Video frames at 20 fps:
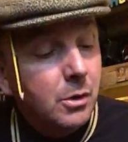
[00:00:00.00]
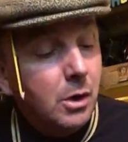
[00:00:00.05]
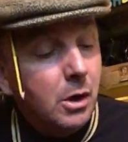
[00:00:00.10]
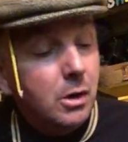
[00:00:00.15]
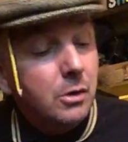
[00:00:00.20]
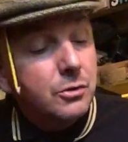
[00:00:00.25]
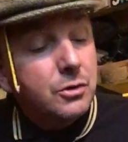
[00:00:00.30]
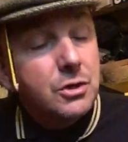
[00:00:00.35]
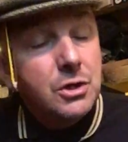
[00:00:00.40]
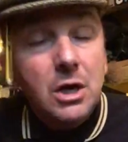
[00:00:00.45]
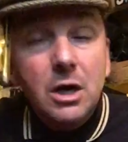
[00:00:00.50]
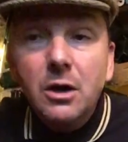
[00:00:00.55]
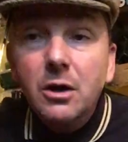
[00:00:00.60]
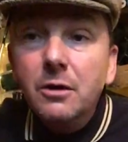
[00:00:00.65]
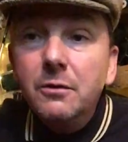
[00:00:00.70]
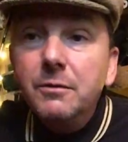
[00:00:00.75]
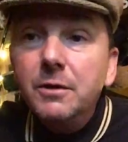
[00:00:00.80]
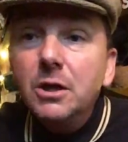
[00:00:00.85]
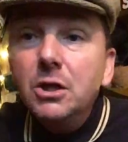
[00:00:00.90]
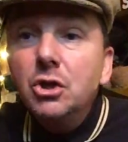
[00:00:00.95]
I'll
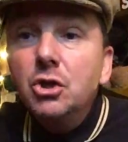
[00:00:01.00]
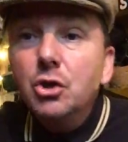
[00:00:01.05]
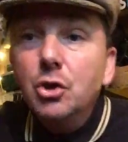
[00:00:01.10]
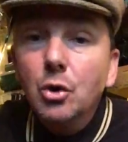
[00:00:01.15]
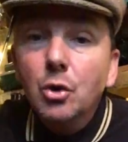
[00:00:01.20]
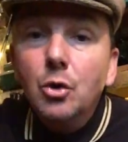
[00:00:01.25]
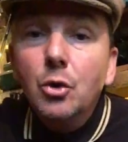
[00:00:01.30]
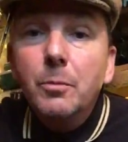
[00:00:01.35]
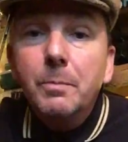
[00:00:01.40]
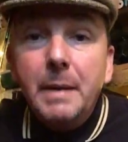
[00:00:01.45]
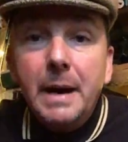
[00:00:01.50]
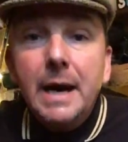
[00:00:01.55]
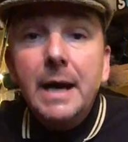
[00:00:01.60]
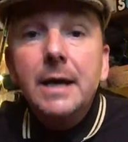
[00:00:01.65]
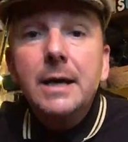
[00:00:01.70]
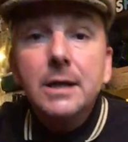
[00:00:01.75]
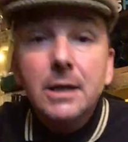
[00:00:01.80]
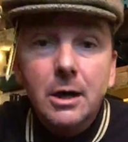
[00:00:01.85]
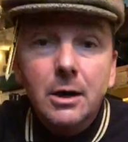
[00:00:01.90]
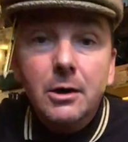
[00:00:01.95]
service your
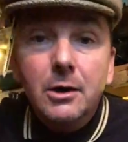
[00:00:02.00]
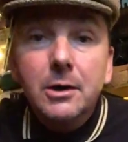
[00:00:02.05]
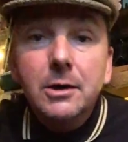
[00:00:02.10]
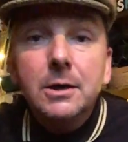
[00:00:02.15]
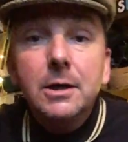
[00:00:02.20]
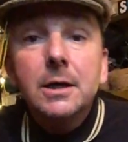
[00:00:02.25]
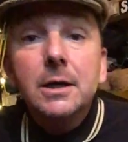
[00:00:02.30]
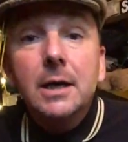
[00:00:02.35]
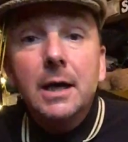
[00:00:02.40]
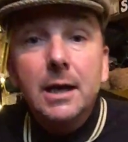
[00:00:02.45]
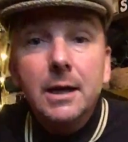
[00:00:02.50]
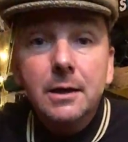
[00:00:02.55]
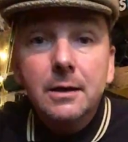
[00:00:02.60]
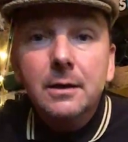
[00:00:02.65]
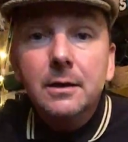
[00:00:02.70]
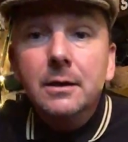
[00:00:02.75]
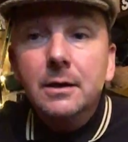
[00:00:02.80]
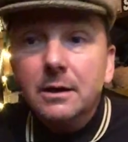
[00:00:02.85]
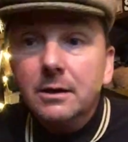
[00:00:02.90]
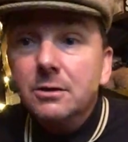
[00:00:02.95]
backyard
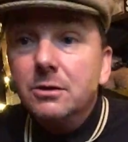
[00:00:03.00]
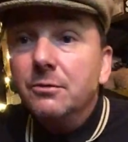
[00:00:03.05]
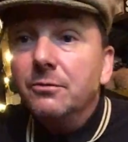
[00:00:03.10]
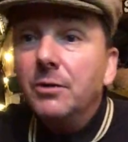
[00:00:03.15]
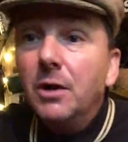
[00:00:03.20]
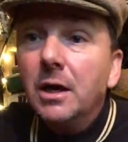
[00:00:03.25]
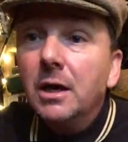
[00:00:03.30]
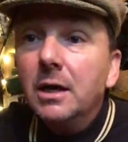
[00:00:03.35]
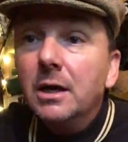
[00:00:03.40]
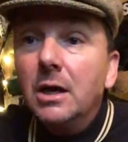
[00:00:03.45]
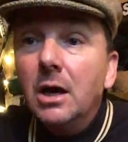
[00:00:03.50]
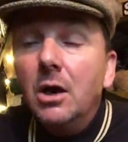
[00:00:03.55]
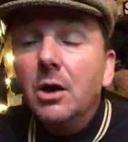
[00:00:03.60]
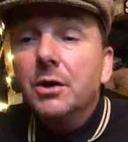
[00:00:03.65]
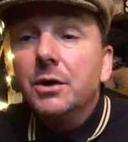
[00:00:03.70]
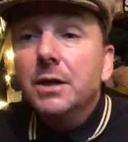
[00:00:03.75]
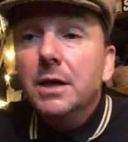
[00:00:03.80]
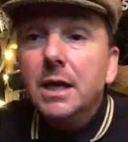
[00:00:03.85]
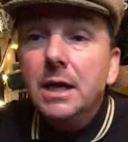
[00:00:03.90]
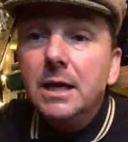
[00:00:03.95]
again. Your front
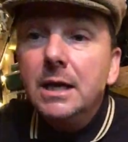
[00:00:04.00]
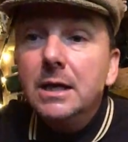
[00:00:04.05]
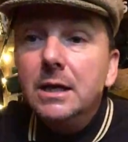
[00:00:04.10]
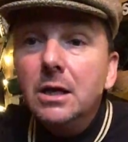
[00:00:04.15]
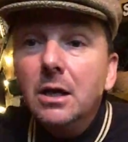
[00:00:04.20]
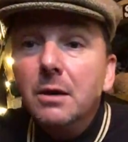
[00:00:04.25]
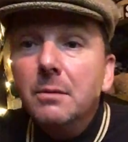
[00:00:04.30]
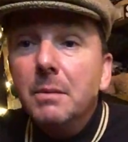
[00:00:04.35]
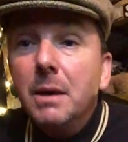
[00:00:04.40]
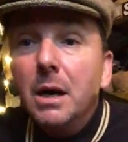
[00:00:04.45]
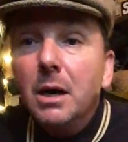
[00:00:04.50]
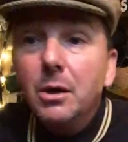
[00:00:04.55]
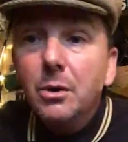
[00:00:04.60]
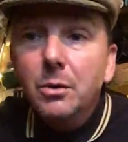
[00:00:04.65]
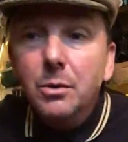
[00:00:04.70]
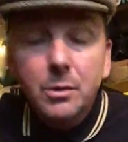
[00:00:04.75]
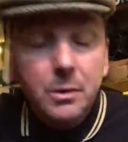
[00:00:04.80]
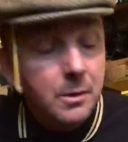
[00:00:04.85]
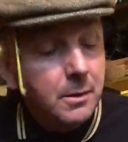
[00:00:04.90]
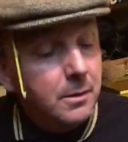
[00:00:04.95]
garden need a
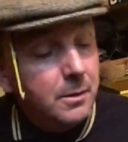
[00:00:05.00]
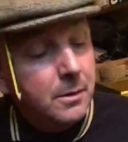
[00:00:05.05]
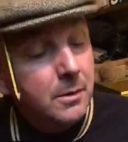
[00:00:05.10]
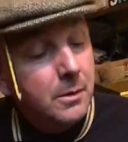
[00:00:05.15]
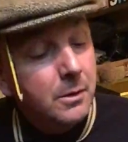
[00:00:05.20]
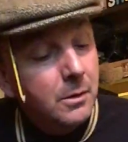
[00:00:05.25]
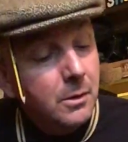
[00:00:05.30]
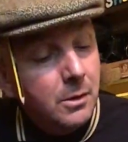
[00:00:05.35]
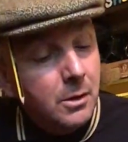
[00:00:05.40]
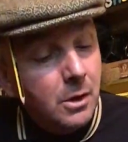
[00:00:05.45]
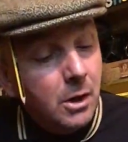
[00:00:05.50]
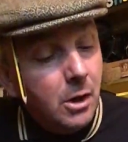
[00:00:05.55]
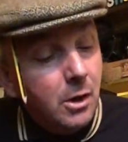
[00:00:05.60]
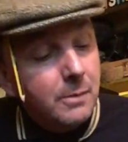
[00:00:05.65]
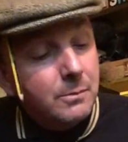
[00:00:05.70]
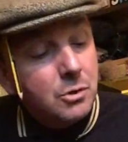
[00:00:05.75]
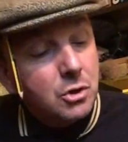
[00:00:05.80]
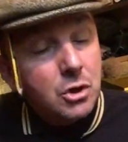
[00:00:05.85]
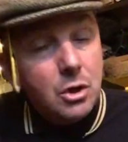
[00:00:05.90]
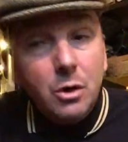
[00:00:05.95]
mow.
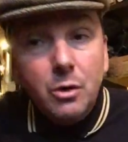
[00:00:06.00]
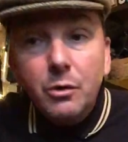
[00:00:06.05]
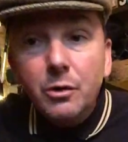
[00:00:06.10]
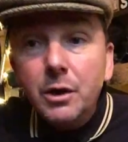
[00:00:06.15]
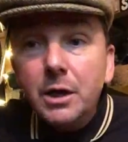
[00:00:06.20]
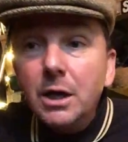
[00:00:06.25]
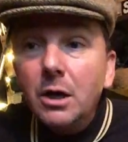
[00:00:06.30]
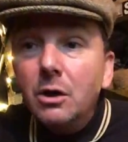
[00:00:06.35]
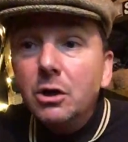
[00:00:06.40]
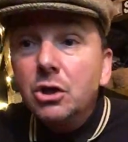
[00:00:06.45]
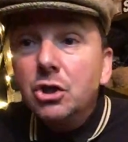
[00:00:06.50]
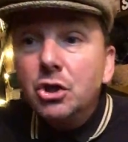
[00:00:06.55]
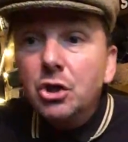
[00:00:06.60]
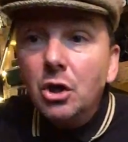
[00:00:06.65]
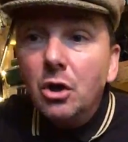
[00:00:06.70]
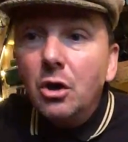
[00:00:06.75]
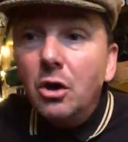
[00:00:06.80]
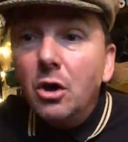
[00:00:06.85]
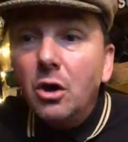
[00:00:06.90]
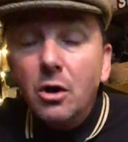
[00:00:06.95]
I'm sorry I
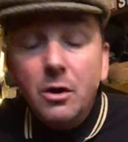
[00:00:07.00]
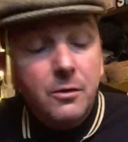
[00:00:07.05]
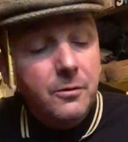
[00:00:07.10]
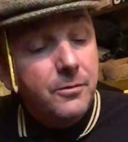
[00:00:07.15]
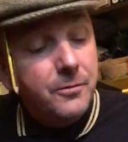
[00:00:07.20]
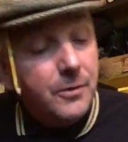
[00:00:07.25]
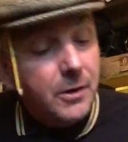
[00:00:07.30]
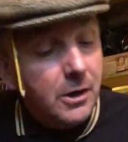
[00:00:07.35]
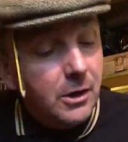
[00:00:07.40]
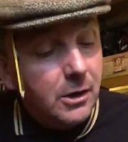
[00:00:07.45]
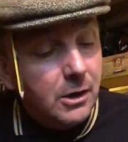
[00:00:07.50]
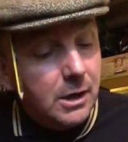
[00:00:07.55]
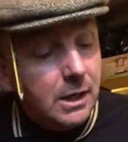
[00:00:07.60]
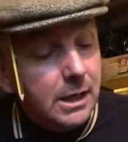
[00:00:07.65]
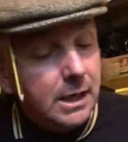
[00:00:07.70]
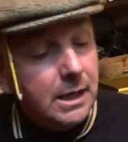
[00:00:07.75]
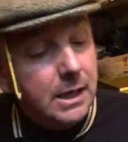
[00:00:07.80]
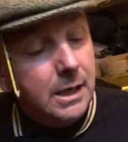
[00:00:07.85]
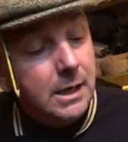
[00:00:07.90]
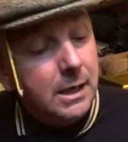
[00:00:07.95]
shot off
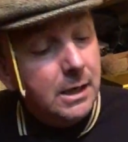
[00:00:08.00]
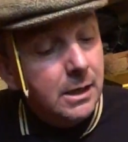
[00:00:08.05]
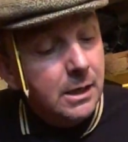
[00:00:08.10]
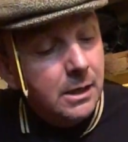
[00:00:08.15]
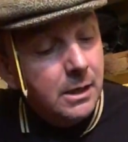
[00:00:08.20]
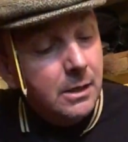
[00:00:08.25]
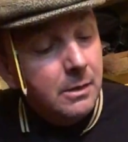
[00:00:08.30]
early,